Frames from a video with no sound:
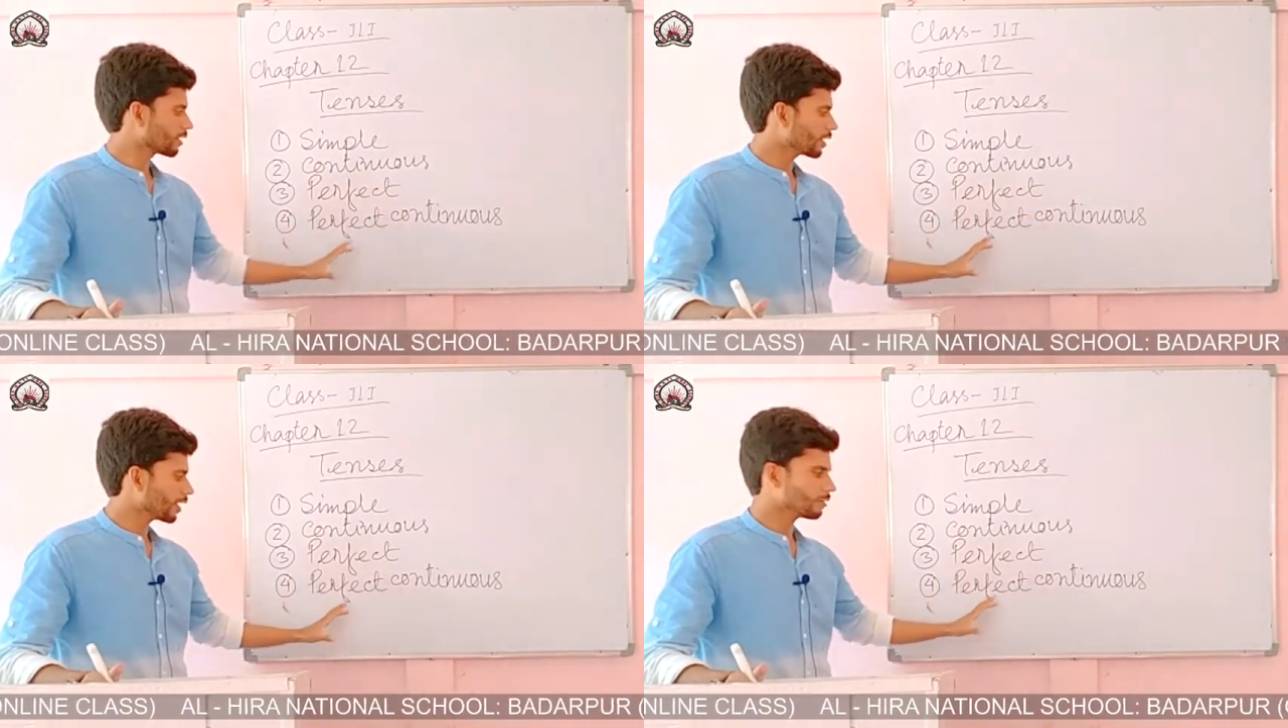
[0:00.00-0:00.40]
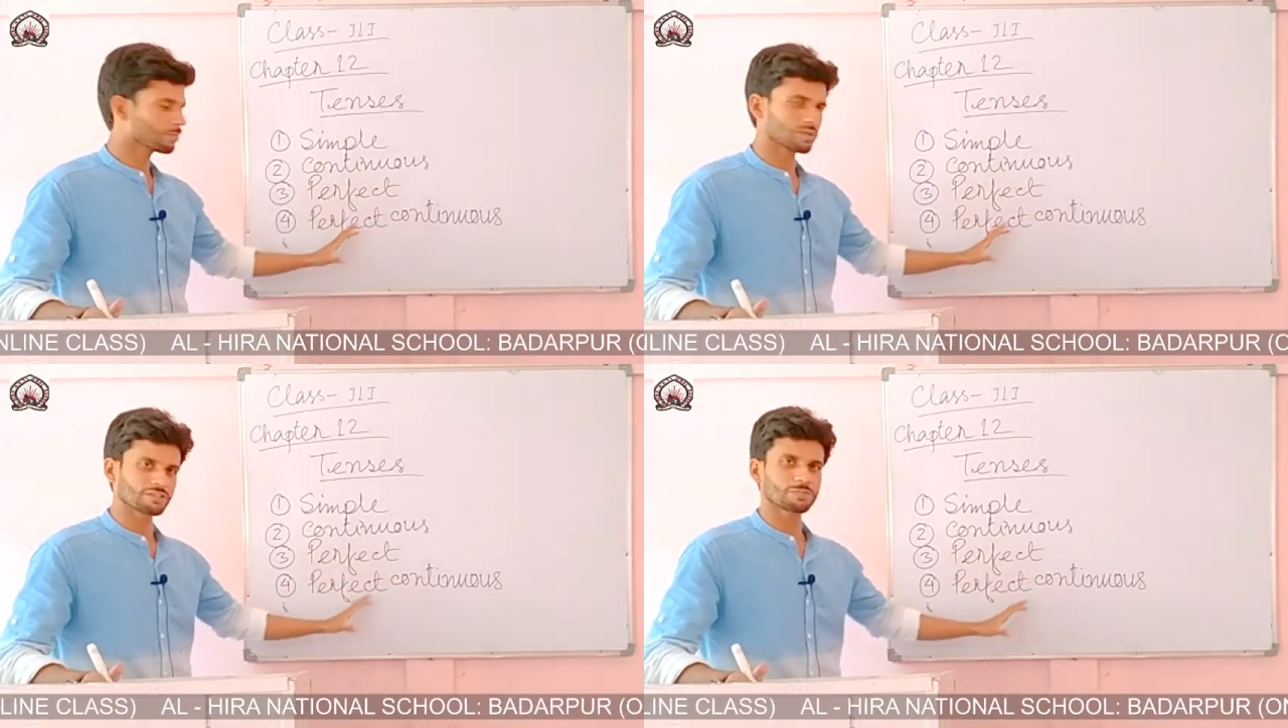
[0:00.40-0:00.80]
and
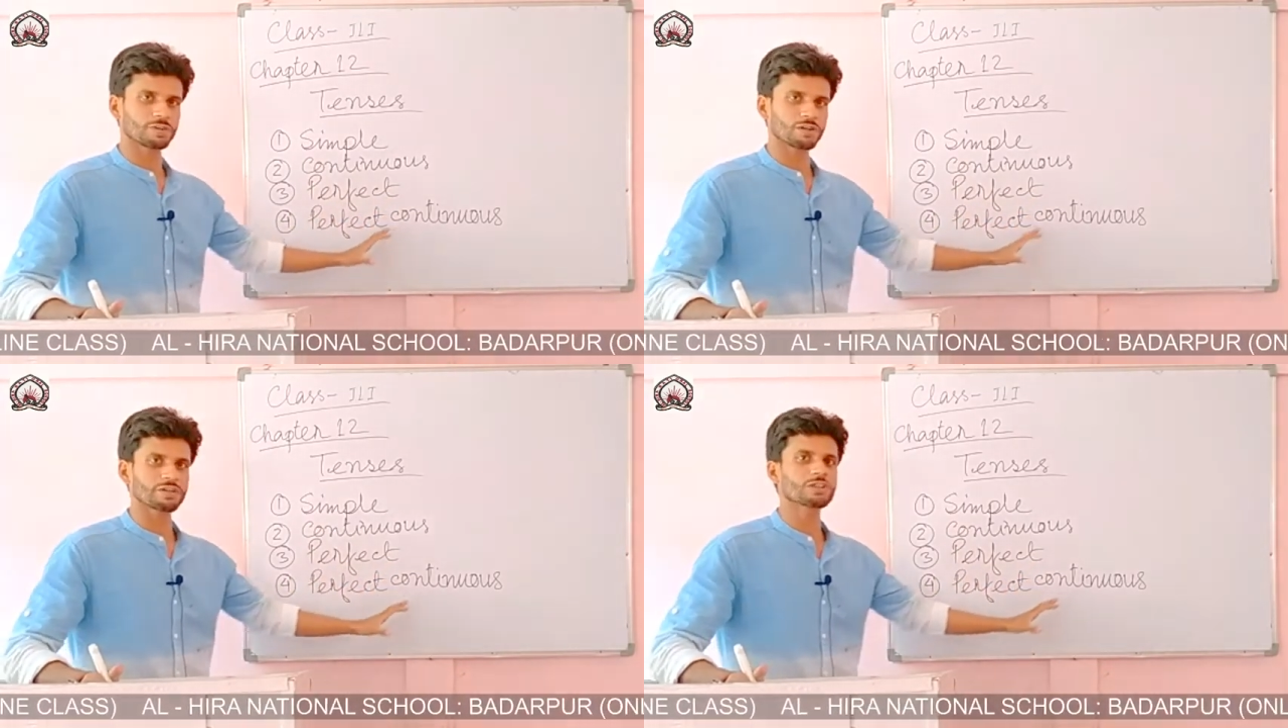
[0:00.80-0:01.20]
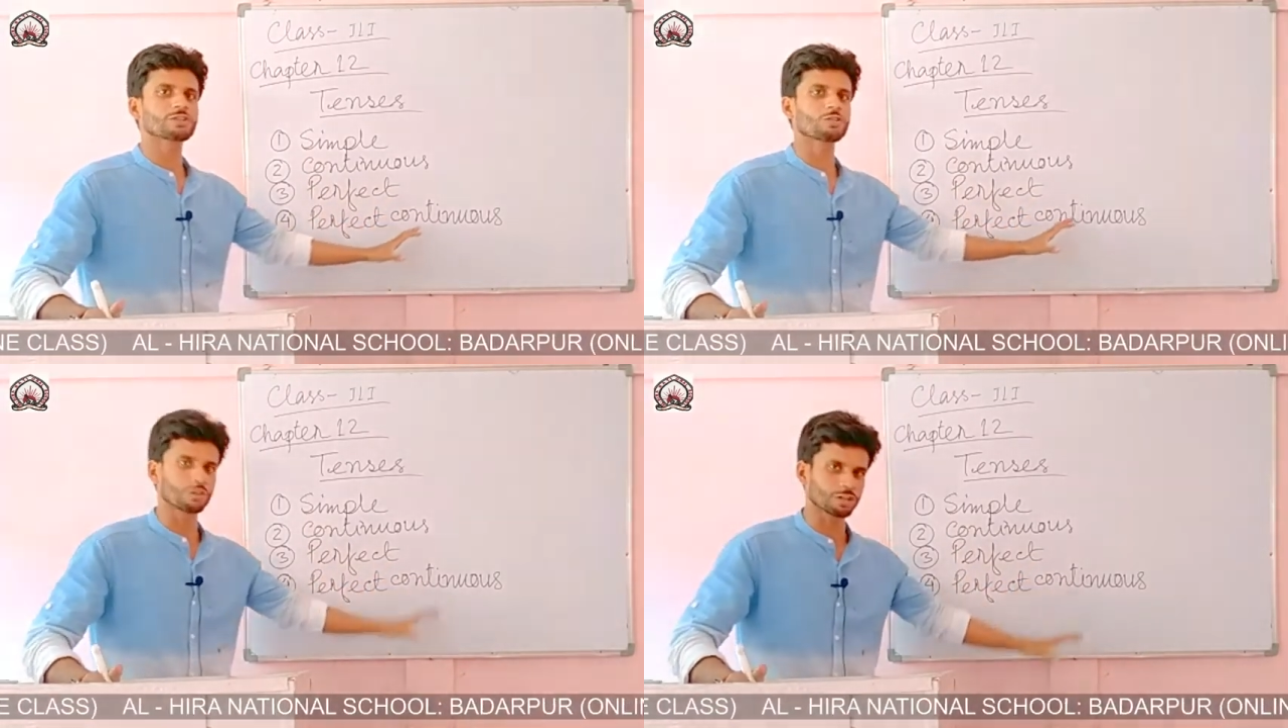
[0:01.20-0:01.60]
present
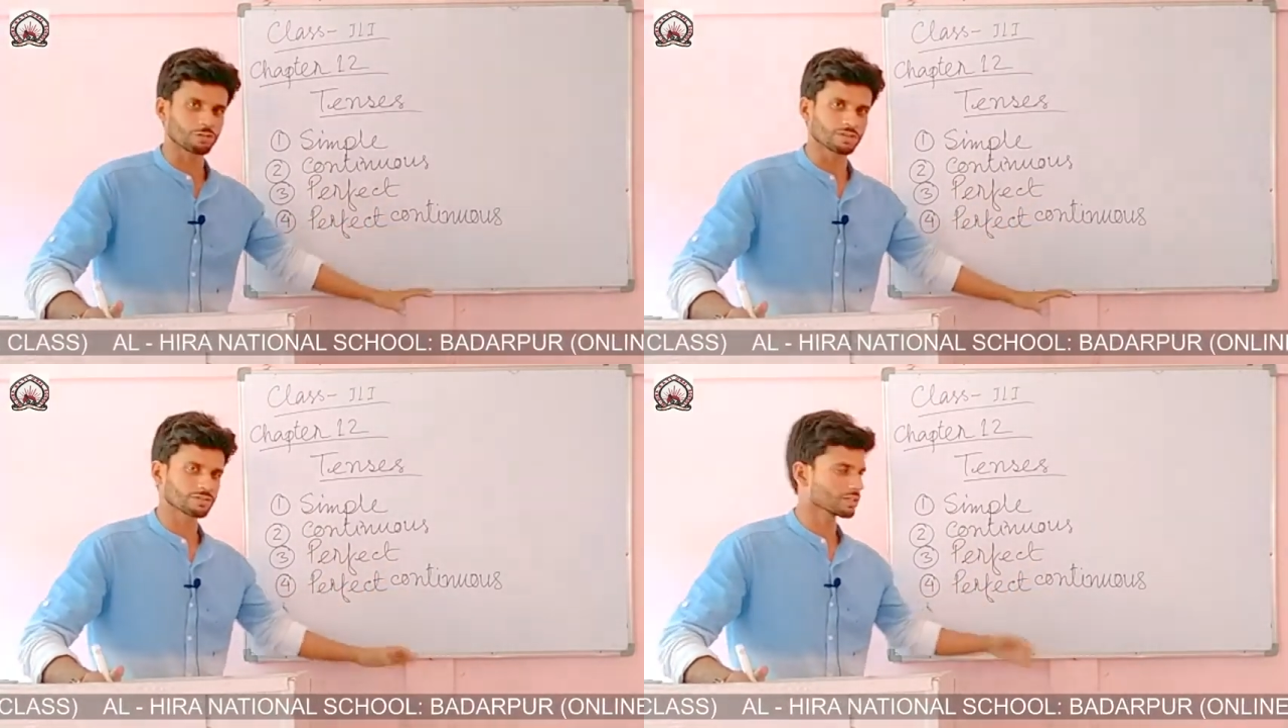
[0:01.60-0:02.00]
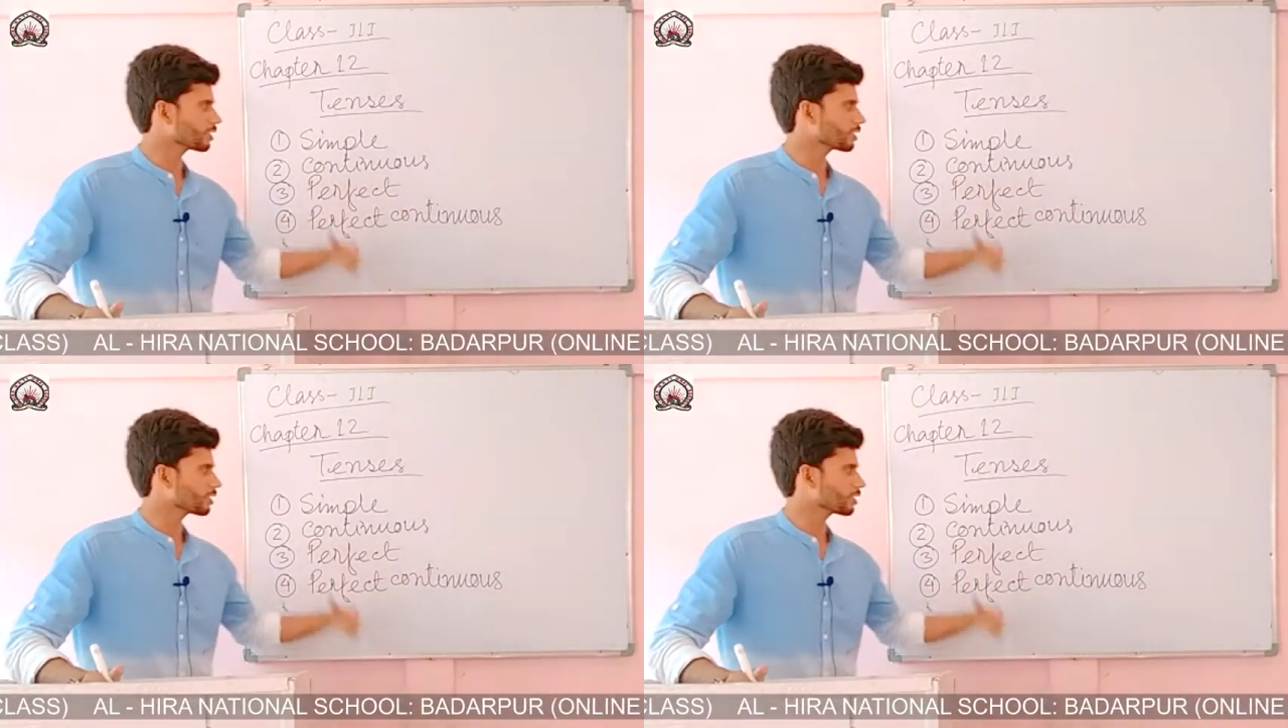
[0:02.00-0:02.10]
perfect continuous.